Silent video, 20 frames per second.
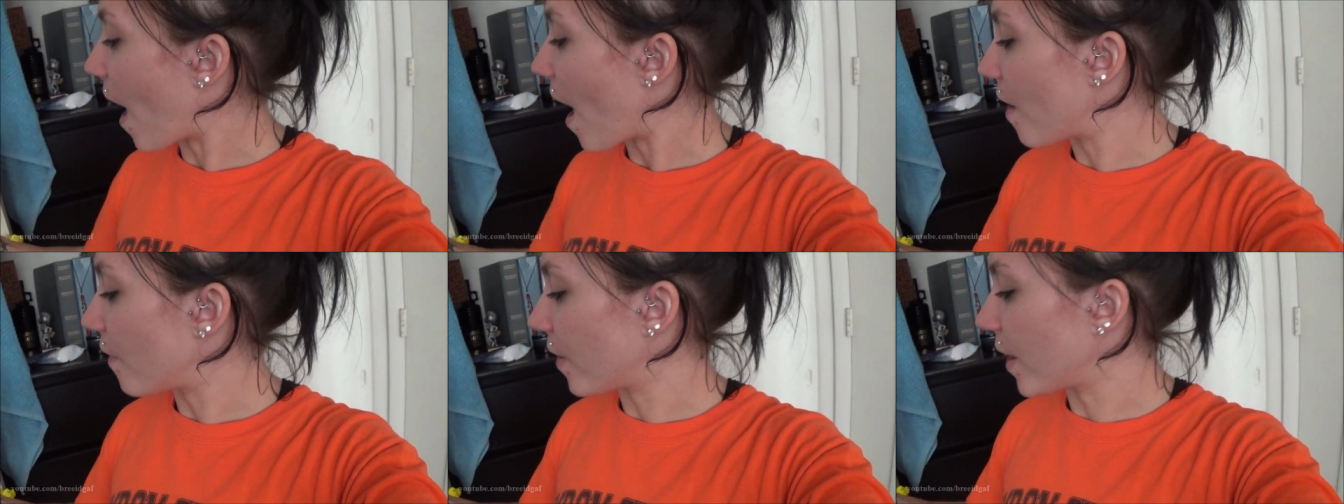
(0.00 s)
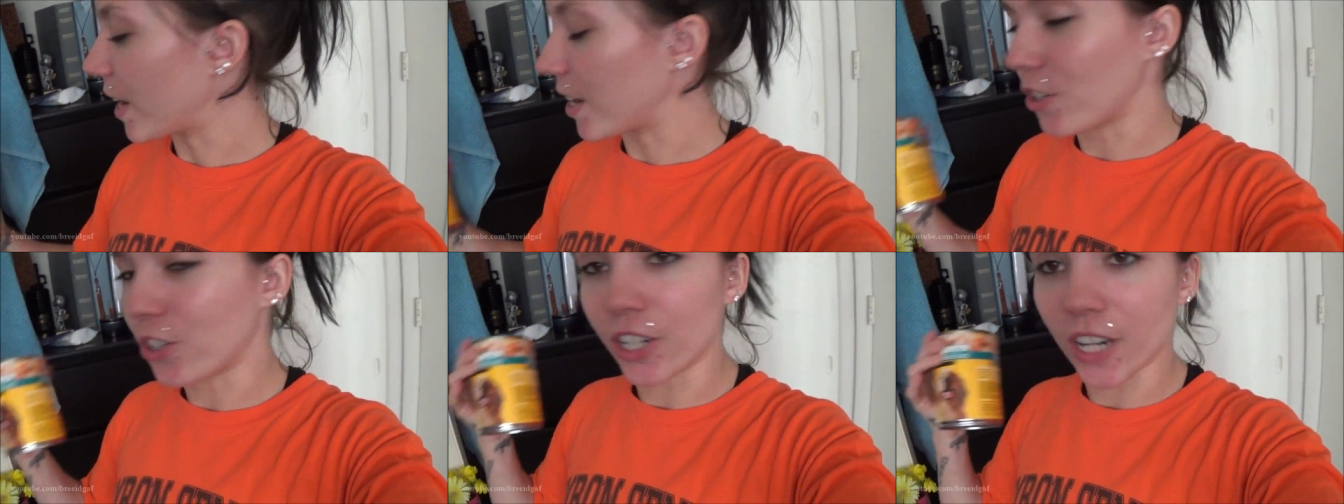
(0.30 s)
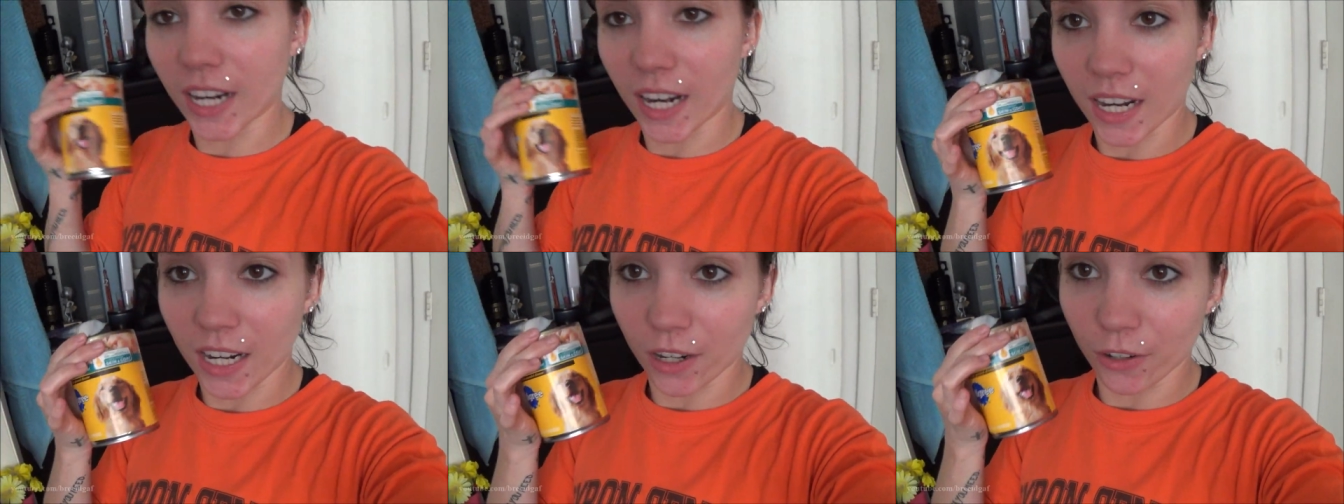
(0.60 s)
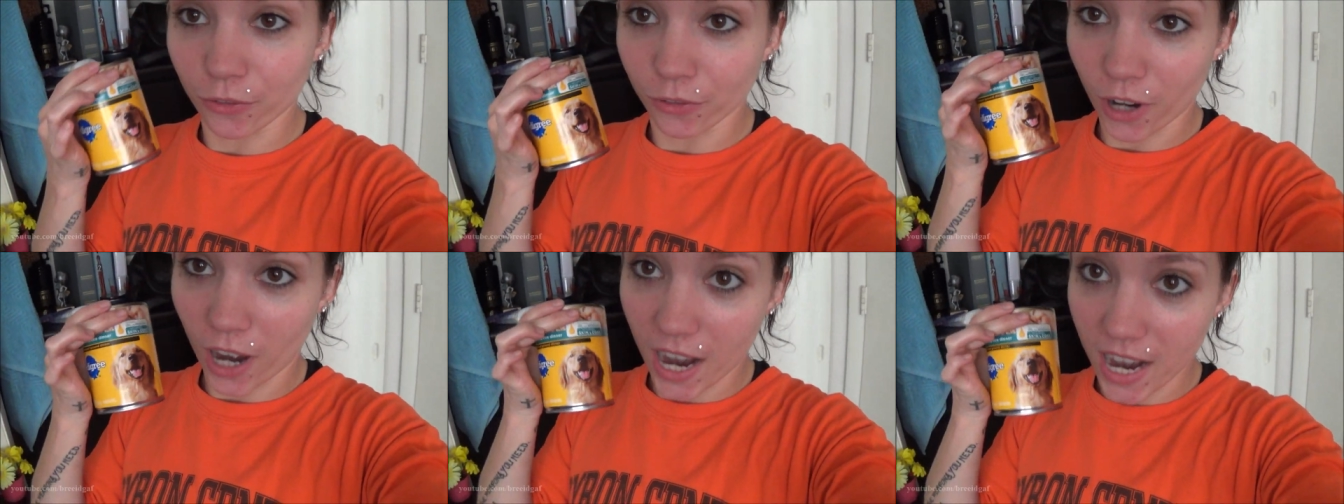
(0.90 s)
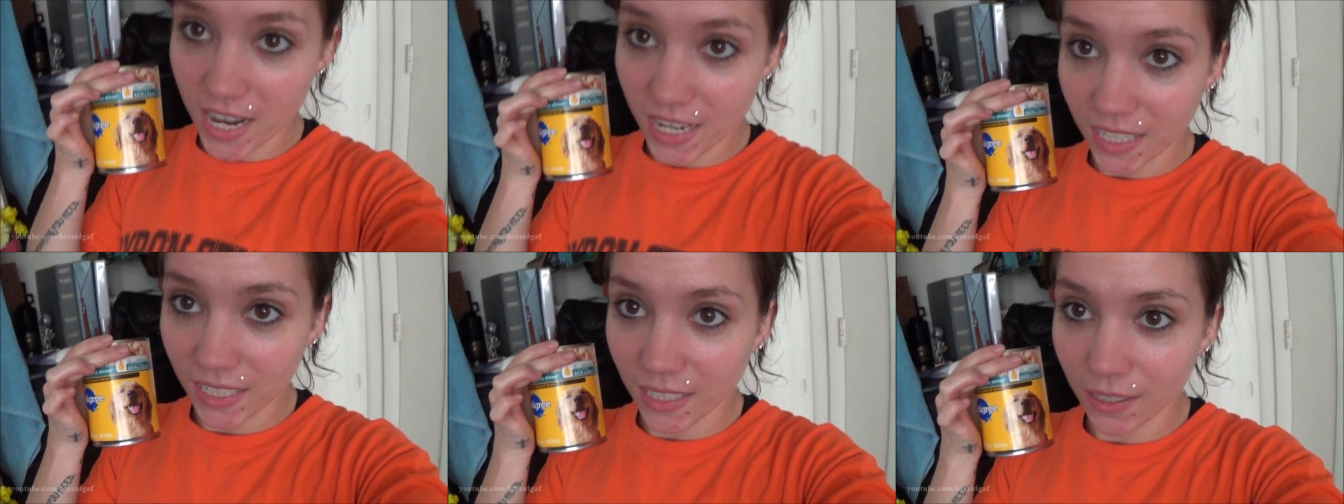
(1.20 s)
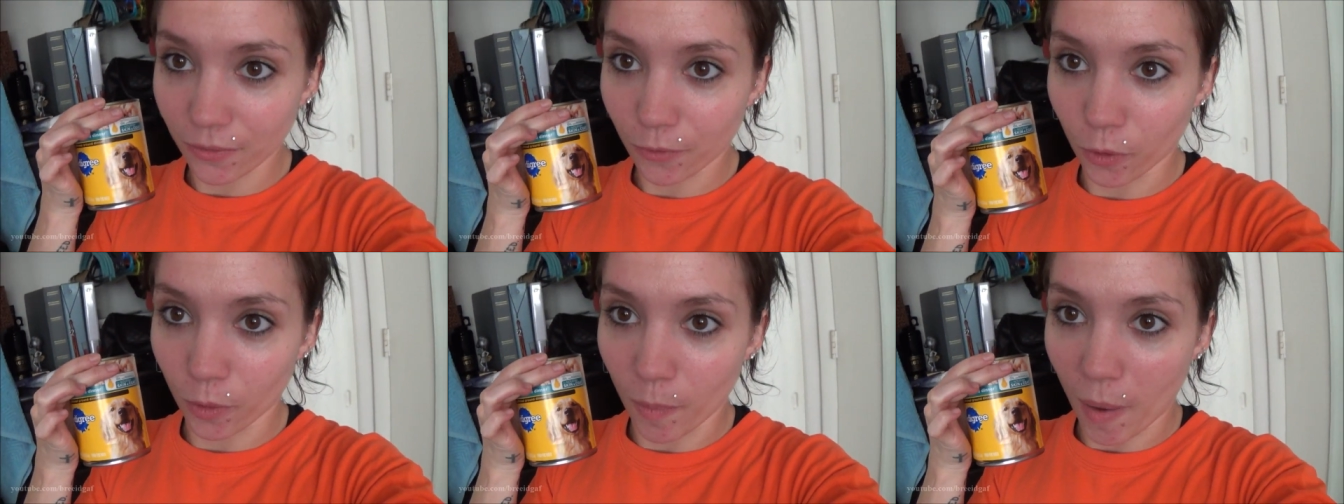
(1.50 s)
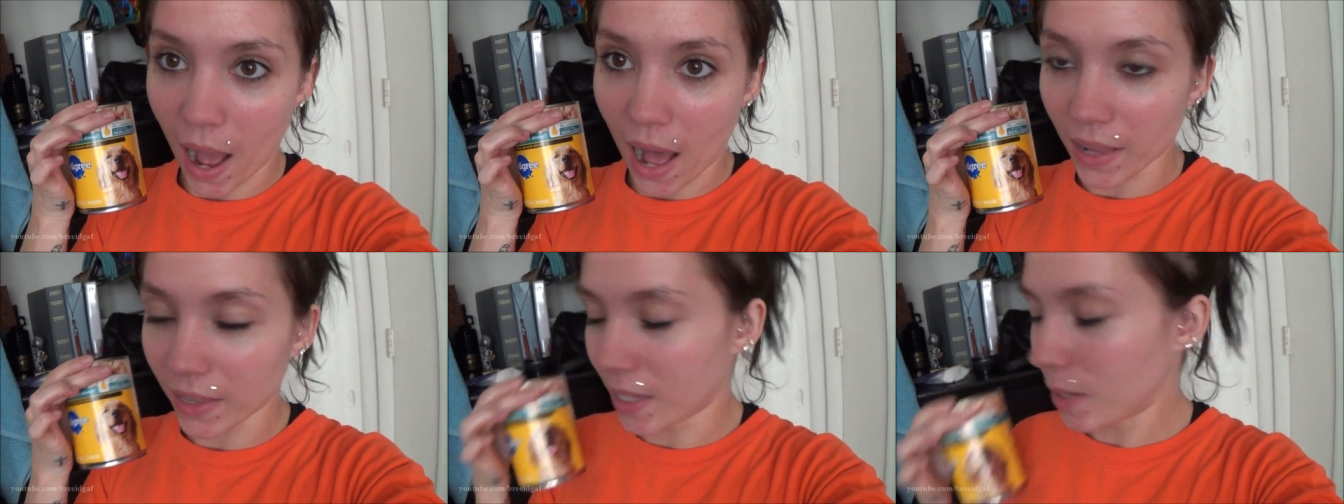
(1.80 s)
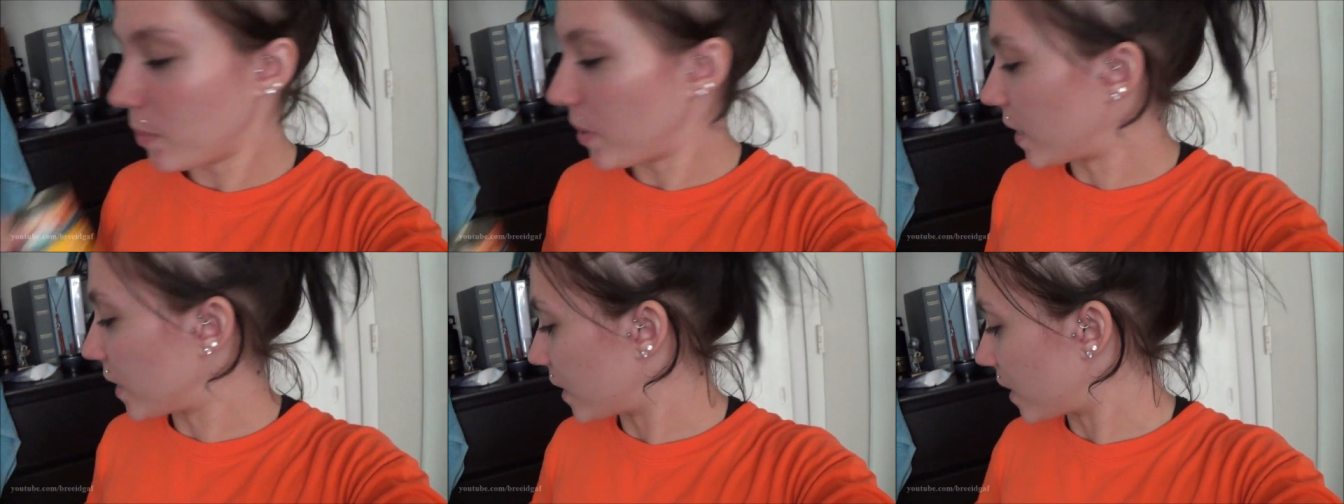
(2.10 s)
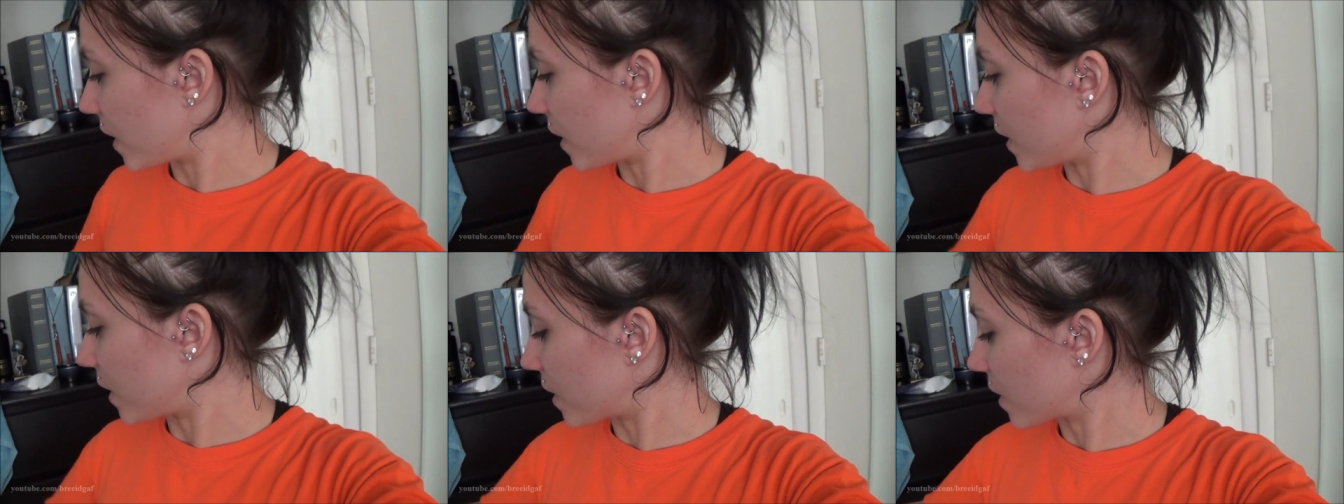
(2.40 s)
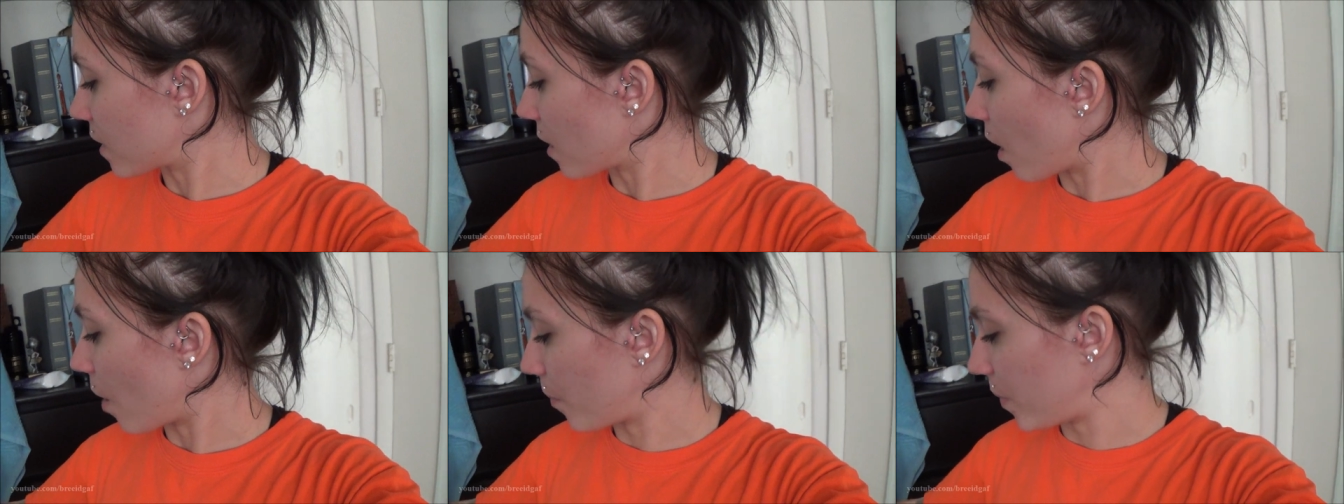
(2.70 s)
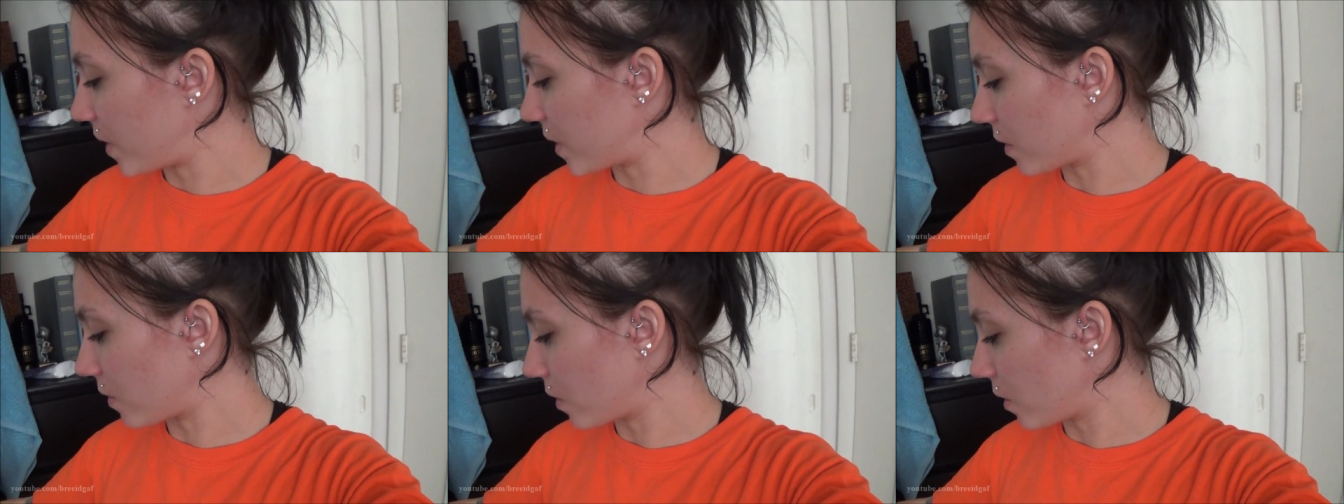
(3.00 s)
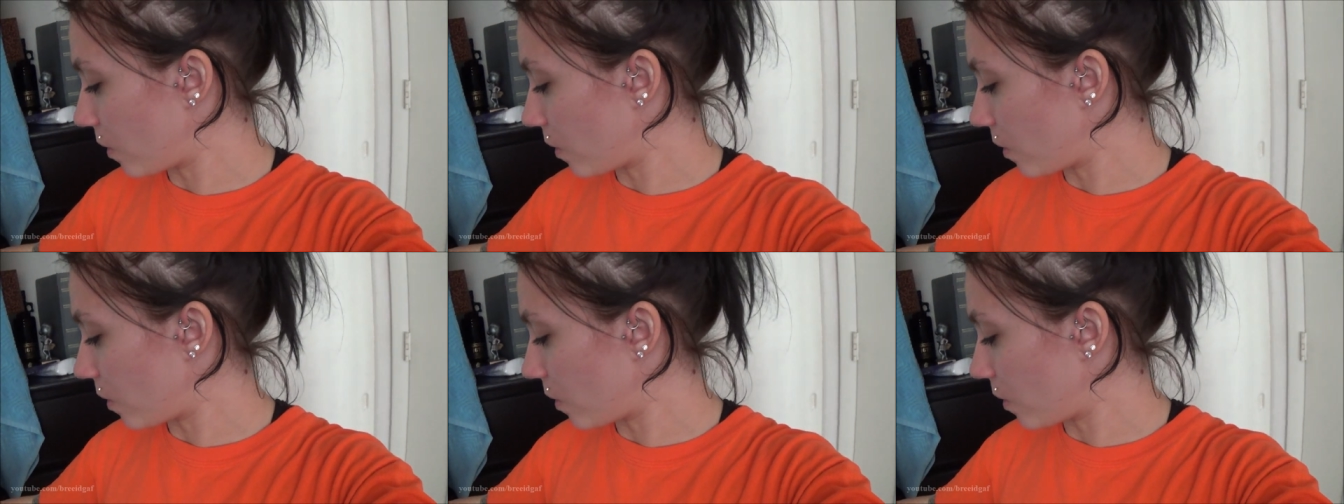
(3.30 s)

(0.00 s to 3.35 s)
have a chicken and rice for Motley because his tummy's a